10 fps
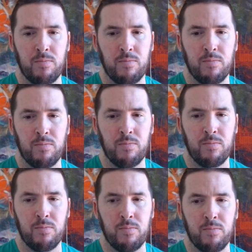
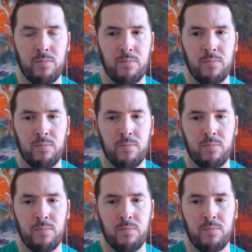
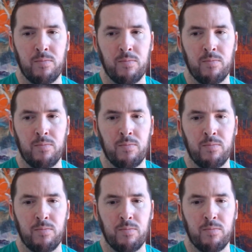
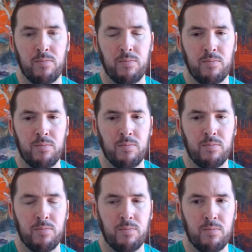
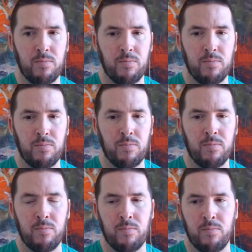
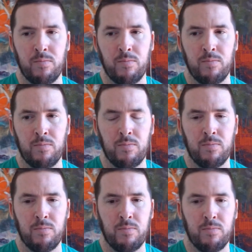
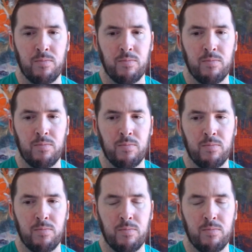(silent)